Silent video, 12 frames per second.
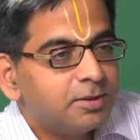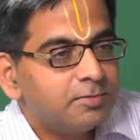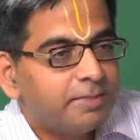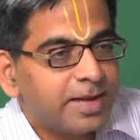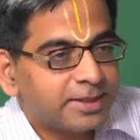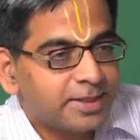
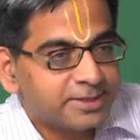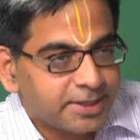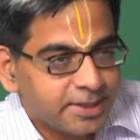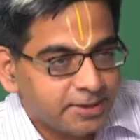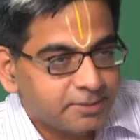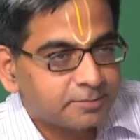banking
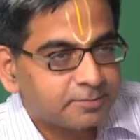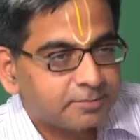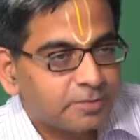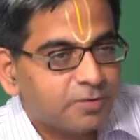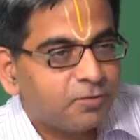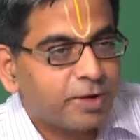site,
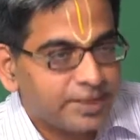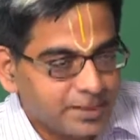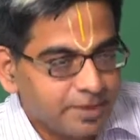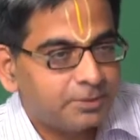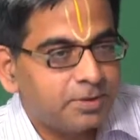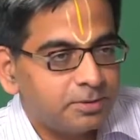for
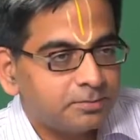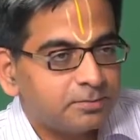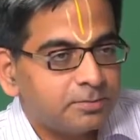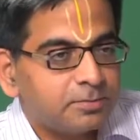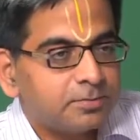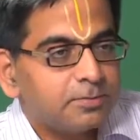example,
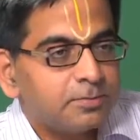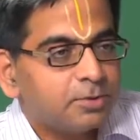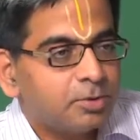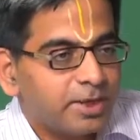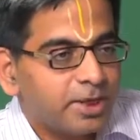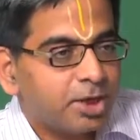
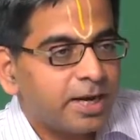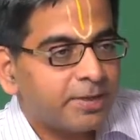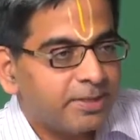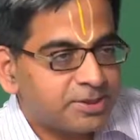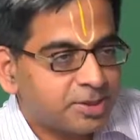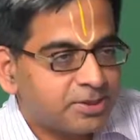okay, or
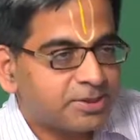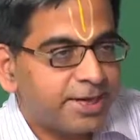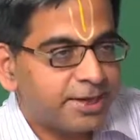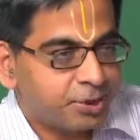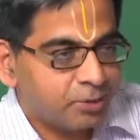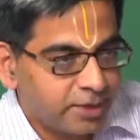Amazon
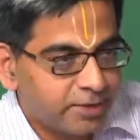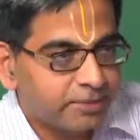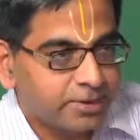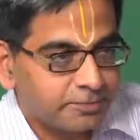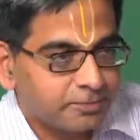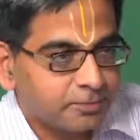site or
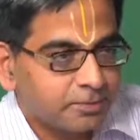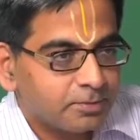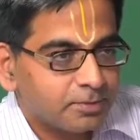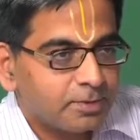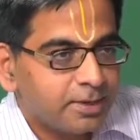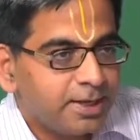whatever,
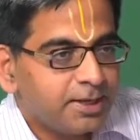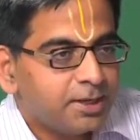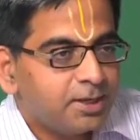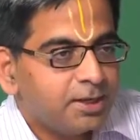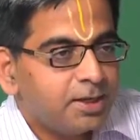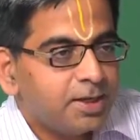right,
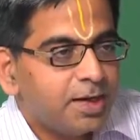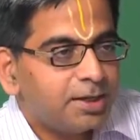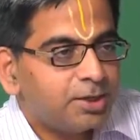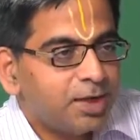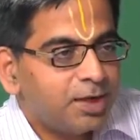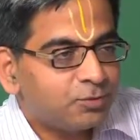
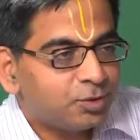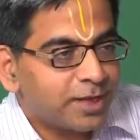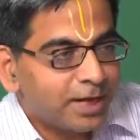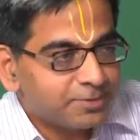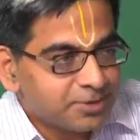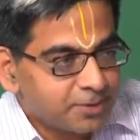and you have to
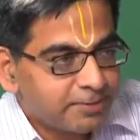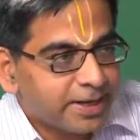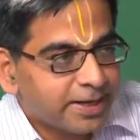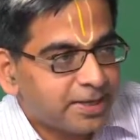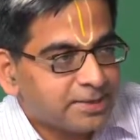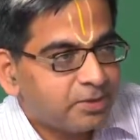capture
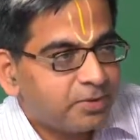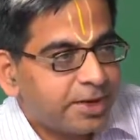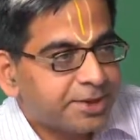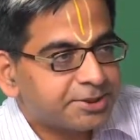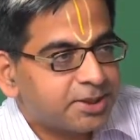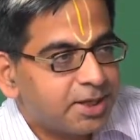packets in
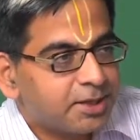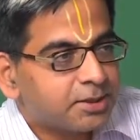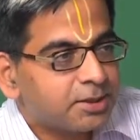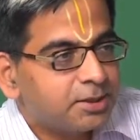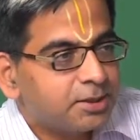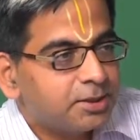Wireshark
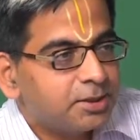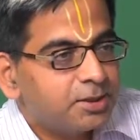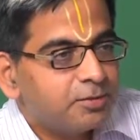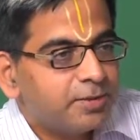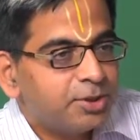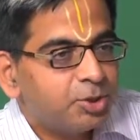
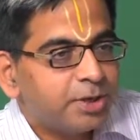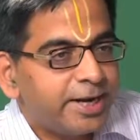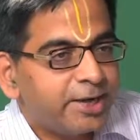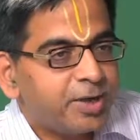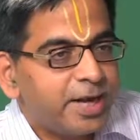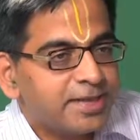when you try
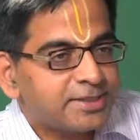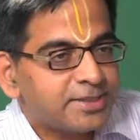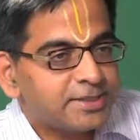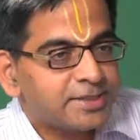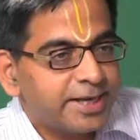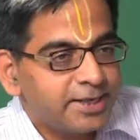to
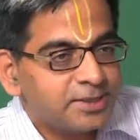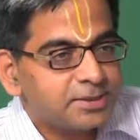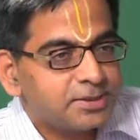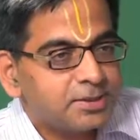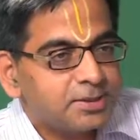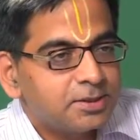access
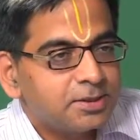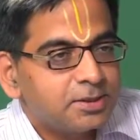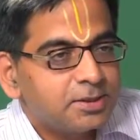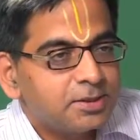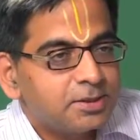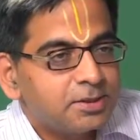sites
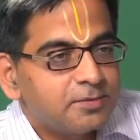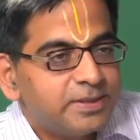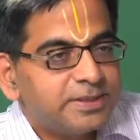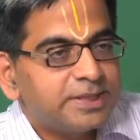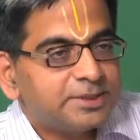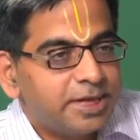
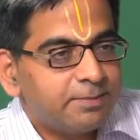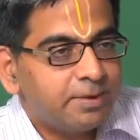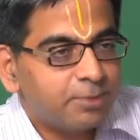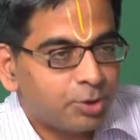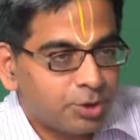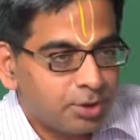with HTTP
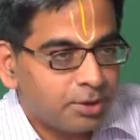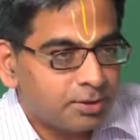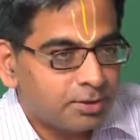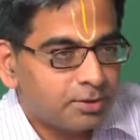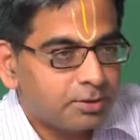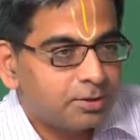protocol.
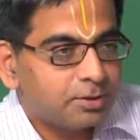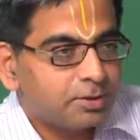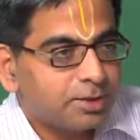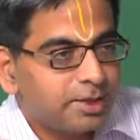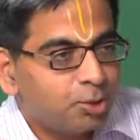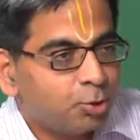
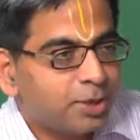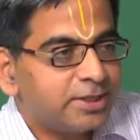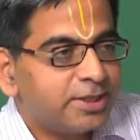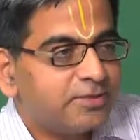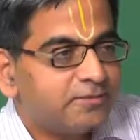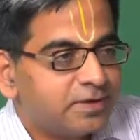Then look at
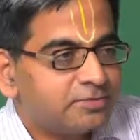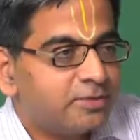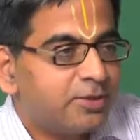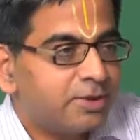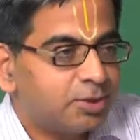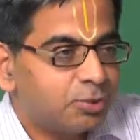the difference
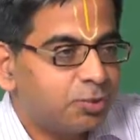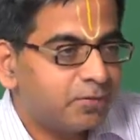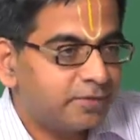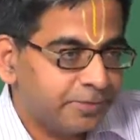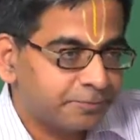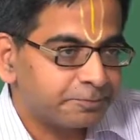between the two
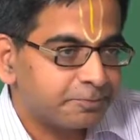of them,